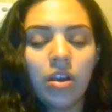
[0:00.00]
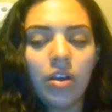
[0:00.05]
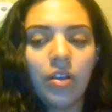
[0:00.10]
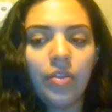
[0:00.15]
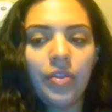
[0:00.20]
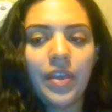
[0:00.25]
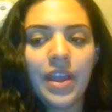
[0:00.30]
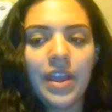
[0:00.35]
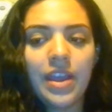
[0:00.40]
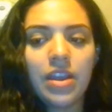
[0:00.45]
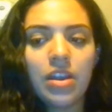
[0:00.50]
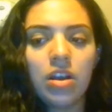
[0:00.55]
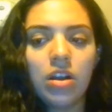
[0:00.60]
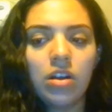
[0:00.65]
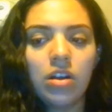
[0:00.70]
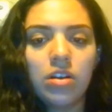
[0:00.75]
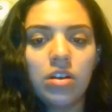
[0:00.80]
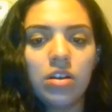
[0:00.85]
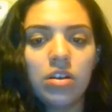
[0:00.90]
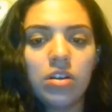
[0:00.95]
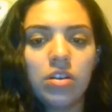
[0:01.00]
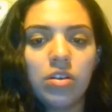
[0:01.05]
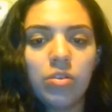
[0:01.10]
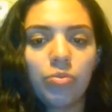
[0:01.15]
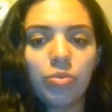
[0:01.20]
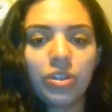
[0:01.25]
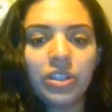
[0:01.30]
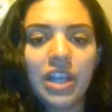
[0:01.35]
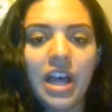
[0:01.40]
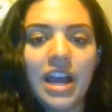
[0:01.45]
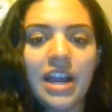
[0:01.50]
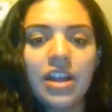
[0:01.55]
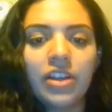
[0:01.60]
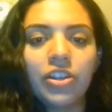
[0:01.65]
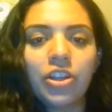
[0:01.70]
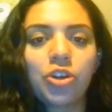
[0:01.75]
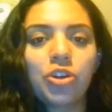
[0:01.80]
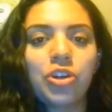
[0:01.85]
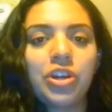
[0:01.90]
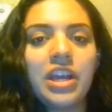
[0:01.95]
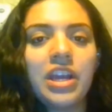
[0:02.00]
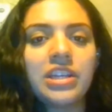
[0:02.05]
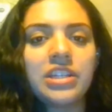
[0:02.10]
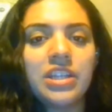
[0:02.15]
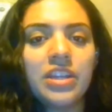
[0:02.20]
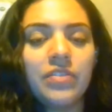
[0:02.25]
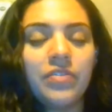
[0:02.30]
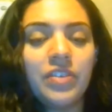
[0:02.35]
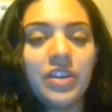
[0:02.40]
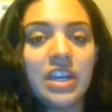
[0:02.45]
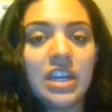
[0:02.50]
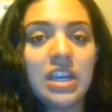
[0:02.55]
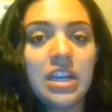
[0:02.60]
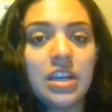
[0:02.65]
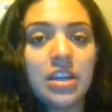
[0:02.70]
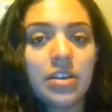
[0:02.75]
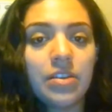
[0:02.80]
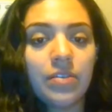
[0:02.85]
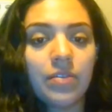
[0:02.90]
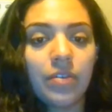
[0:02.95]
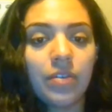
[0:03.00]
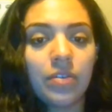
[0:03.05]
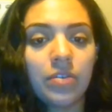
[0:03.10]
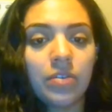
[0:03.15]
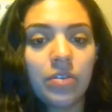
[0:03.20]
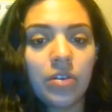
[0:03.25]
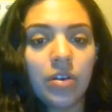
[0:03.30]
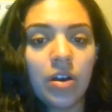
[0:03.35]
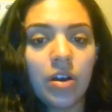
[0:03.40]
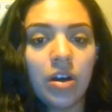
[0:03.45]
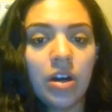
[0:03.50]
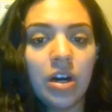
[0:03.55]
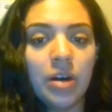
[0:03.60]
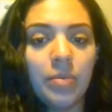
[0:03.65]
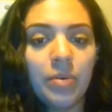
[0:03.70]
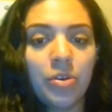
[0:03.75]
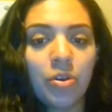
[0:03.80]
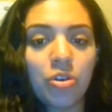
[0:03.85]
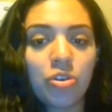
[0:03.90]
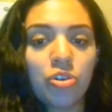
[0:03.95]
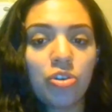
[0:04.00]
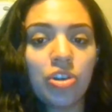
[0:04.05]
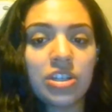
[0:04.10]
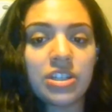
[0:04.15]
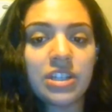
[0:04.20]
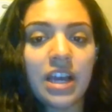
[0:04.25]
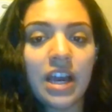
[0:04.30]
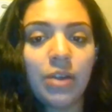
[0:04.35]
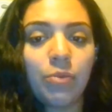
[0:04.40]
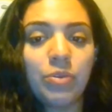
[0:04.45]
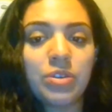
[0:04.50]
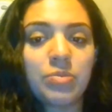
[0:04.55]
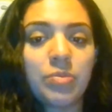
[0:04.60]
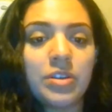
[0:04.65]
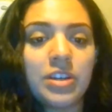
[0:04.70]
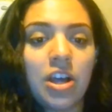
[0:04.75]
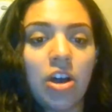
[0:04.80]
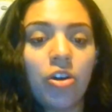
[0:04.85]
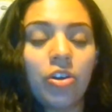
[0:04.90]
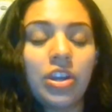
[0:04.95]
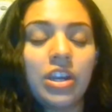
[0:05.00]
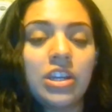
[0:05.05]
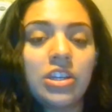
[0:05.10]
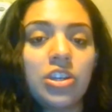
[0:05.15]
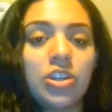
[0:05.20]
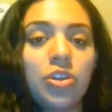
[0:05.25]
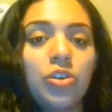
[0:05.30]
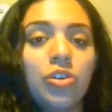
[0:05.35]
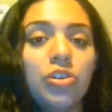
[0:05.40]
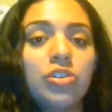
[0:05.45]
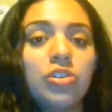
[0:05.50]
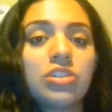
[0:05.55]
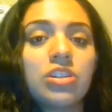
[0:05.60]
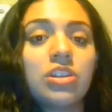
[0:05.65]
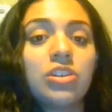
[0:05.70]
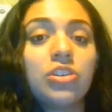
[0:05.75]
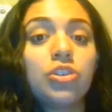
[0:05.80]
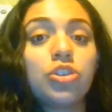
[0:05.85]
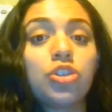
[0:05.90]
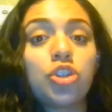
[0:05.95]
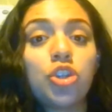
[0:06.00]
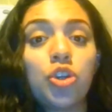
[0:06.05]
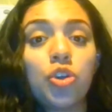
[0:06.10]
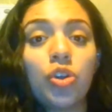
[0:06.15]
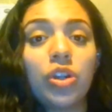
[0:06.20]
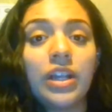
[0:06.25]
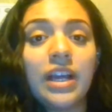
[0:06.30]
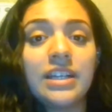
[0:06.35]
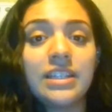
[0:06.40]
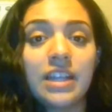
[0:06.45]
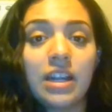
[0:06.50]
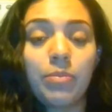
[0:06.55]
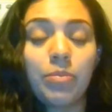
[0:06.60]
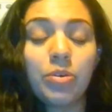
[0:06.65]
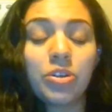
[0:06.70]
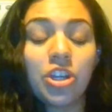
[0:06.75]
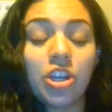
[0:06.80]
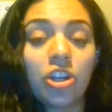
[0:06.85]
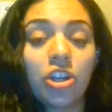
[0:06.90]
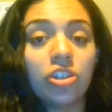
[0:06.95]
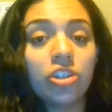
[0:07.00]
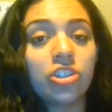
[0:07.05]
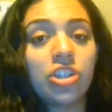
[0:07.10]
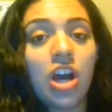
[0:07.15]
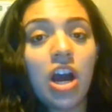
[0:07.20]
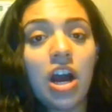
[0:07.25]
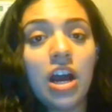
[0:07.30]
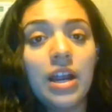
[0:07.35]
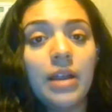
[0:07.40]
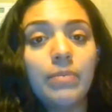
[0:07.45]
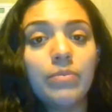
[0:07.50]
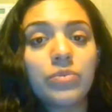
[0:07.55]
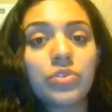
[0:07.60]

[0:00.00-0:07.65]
They rely on their creativity in order to decide which modality to use to utilize at a particular time.